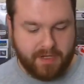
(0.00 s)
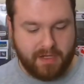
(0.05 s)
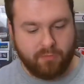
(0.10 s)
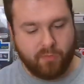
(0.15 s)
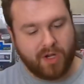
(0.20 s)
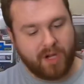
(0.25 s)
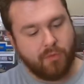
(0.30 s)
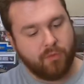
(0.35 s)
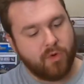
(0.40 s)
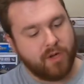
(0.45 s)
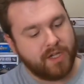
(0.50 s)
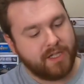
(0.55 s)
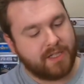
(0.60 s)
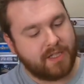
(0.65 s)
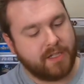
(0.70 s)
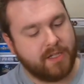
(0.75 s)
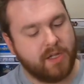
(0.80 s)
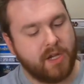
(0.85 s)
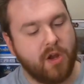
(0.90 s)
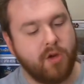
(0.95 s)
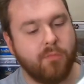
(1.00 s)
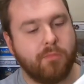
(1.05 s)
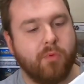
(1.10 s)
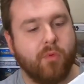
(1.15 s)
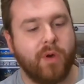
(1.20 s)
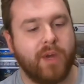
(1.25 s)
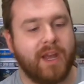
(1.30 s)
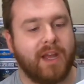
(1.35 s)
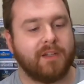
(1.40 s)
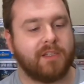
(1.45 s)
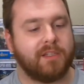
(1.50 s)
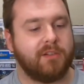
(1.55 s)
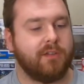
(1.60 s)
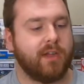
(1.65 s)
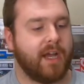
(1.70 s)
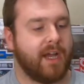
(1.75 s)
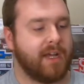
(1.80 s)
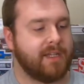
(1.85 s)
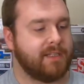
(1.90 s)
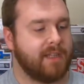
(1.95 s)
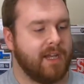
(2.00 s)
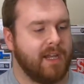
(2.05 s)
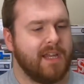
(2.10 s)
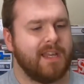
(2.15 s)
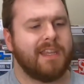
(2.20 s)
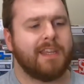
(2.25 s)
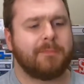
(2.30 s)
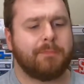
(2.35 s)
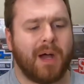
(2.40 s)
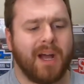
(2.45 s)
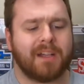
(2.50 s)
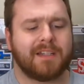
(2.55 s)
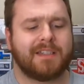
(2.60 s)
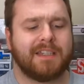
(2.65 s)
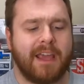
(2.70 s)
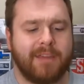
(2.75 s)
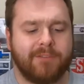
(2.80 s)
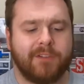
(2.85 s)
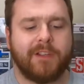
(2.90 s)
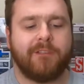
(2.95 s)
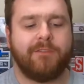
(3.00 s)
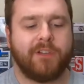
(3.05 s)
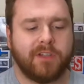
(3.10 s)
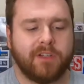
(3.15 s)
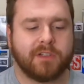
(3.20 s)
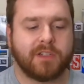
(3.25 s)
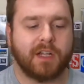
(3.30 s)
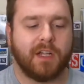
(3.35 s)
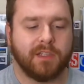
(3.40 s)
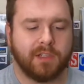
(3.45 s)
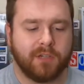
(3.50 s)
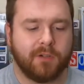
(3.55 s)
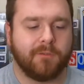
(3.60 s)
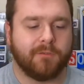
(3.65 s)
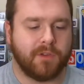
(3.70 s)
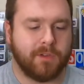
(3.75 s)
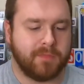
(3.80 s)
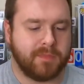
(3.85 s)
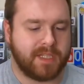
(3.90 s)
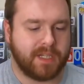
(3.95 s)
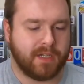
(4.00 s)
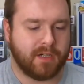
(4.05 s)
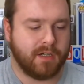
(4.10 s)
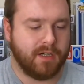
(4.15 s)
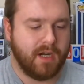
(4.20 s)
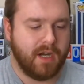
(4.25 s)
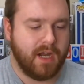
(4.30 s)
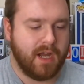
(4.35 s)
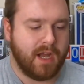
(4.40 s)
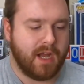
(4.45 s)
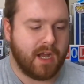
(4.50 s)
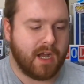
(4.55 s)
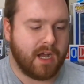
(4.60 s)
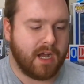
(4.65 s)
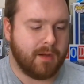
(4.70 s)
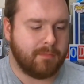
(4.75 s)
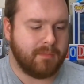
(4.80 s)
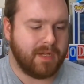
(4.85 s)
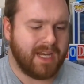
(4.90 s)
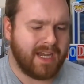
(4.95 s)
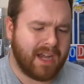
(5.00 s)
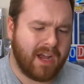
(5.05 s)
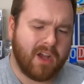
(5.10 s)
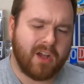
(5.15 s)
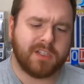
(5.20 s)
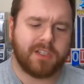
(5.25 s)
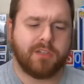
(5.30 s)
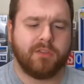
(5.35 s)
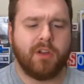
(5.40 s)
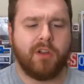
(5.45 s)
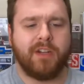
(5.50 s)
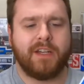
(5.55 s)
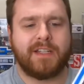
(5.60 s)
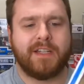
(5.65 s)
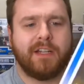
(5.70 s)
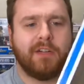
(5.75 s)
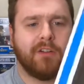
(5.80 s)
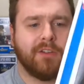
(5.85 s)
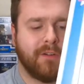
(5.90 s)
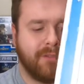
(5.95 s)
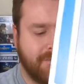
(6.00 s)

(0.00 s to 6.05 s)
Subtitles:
And what I wanted to point out to you guys, this box definitely feels a little flimsier. And I also noticed here on the